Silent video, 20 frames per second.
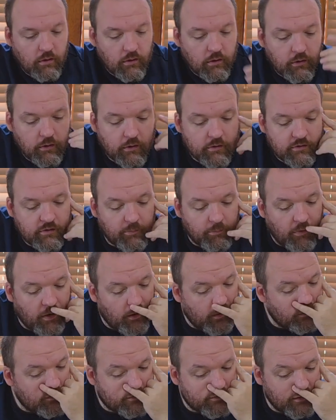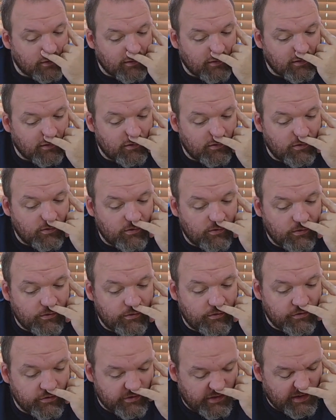because the monk's going to
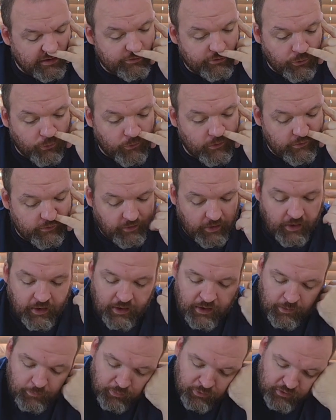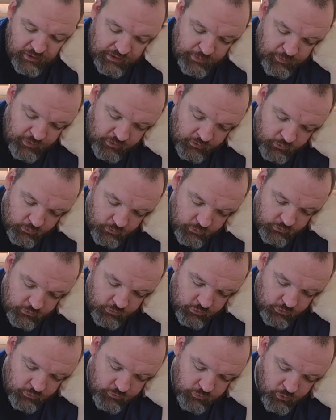lose, he scores 8, but he would lose
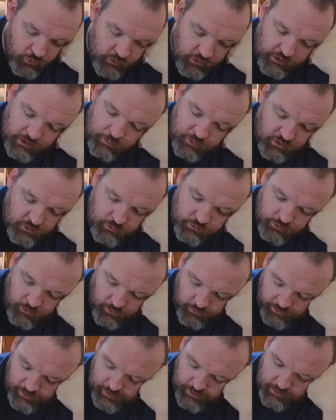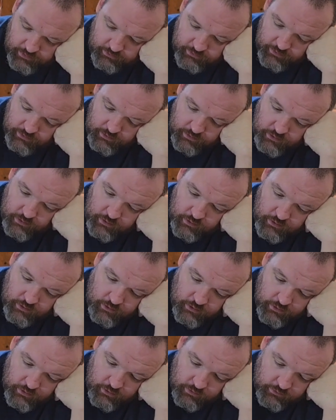2, 4, he would lose all 8.
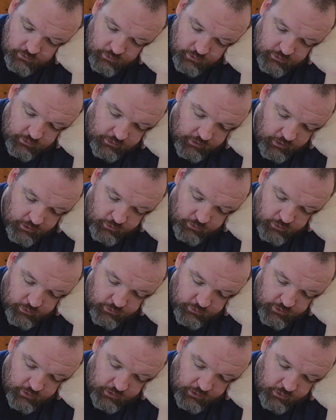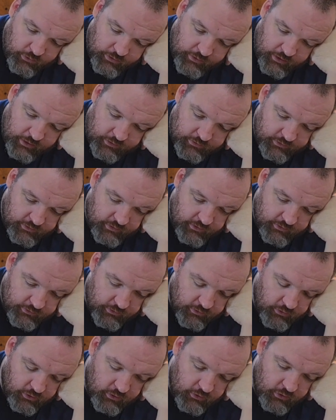So the scarecrow is going to go there because it
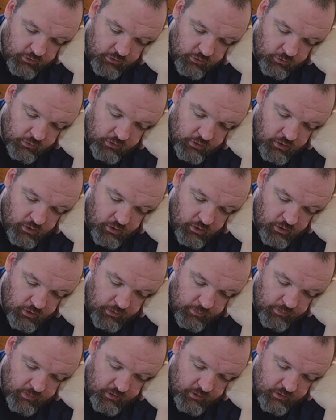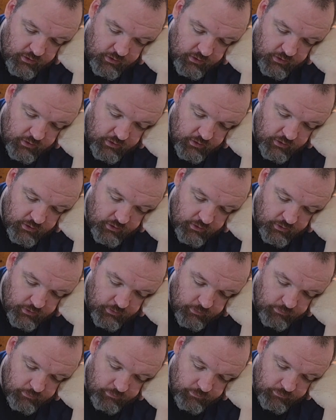doesn't hurt nor harm.
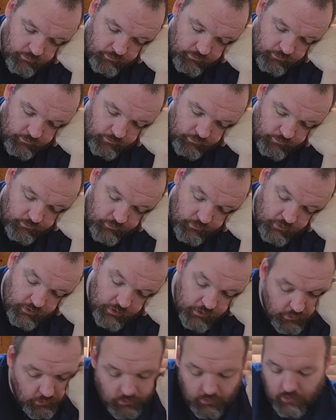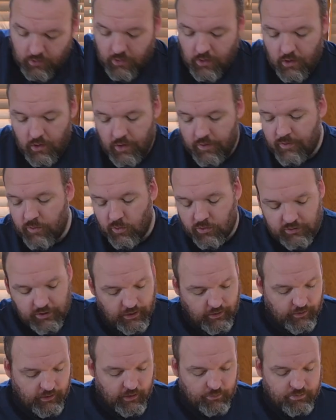And then we'll
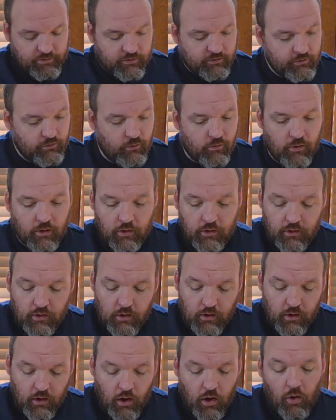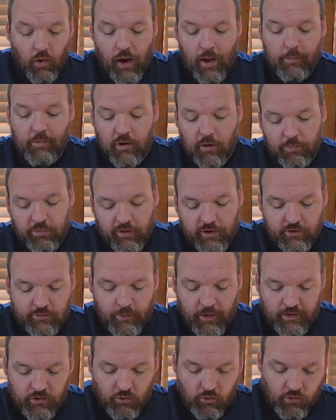tally up the score. Oh, I'm going to place
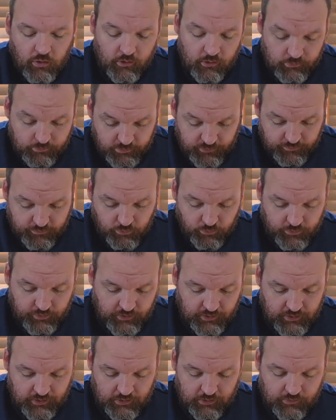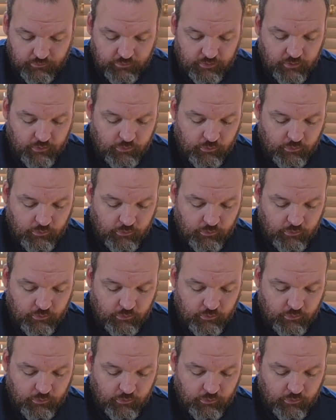my door before the end of the